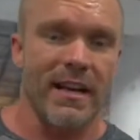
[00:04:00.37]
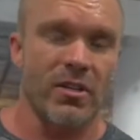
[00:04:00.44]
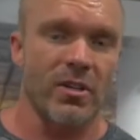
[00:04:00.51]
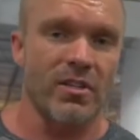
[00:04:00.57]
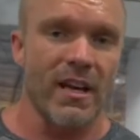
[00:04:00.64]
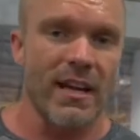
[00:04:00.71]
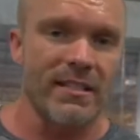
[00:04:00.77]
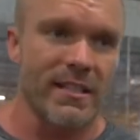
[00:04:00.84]

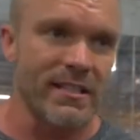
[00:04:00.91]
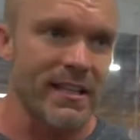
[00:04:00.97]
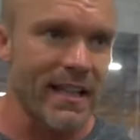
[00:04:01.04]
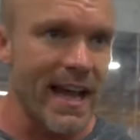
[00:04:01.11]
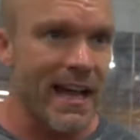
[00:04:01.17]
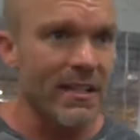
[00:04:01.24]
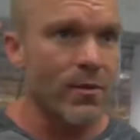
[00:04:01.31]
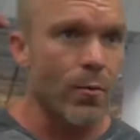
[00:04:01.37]
exercises, and
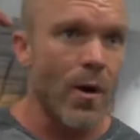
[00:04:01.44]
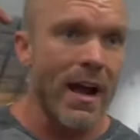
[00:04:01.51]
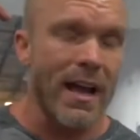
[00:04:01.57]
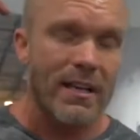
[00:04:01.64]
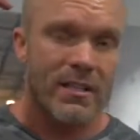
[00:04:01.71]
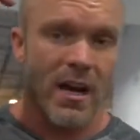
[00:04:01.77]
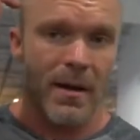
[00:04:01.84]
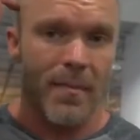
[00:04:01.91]
that's why
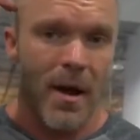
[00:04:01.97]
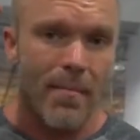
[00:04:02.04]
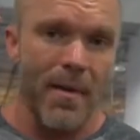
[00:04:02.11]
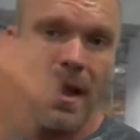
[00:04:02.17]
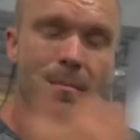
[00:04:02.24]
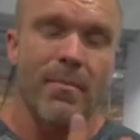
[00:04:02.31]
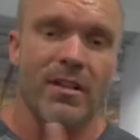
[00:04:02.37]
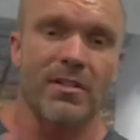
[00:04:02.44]
I talk about
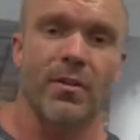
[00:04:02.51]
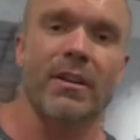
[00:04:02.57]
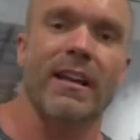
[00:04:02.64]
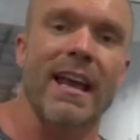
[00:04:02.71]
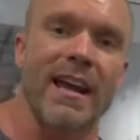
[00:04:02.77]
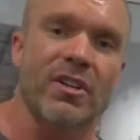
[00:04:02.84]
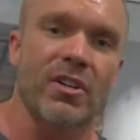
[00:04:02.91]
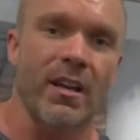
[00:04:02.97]
mind-muscle
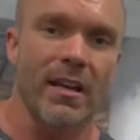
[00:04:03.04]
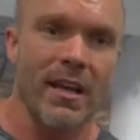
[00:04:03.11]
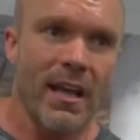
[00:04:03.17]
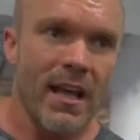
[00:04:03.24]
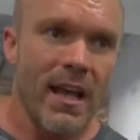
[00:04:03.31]
connection.